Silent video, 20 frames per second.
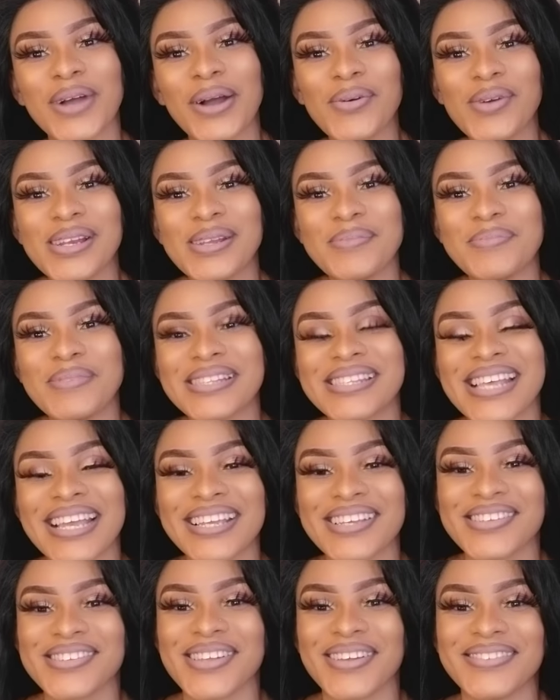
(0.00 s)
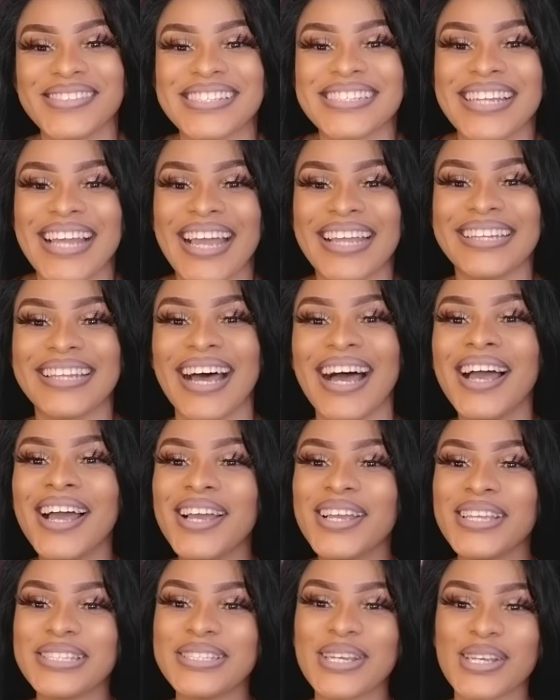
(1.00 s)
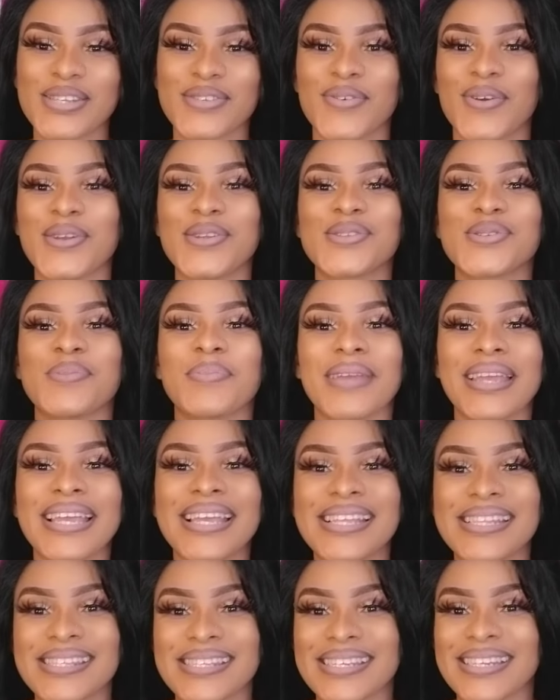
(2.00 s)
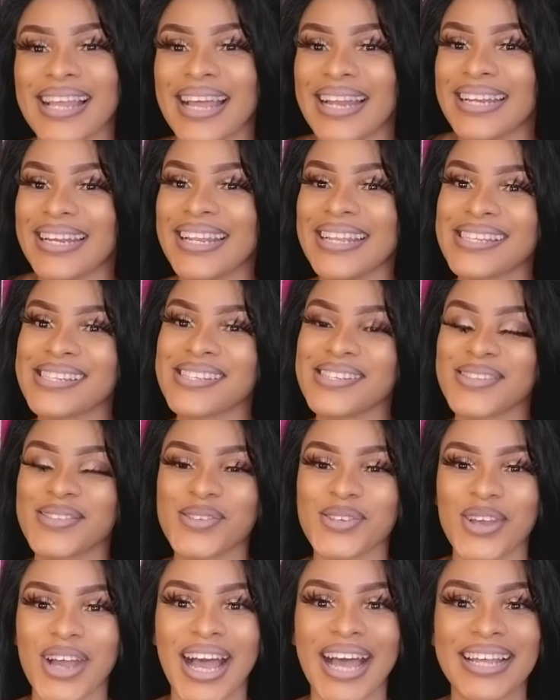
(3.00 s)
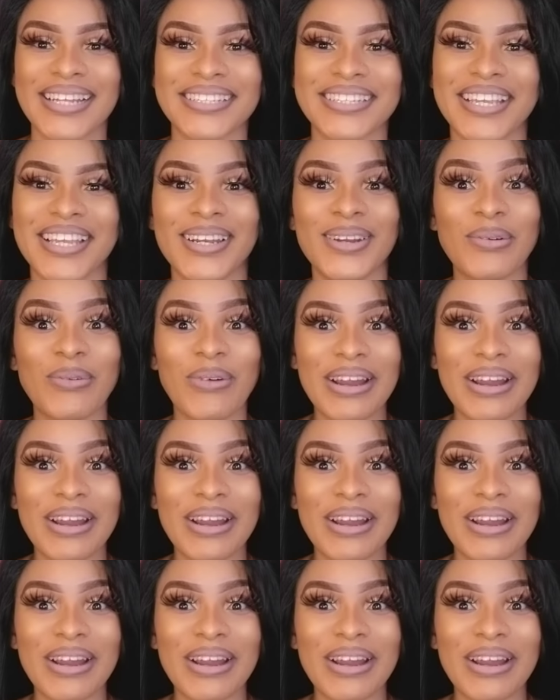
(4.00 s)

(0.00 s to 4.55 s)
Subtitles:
Why will you be taking something like that just for you to be eating and eating to hard kilo?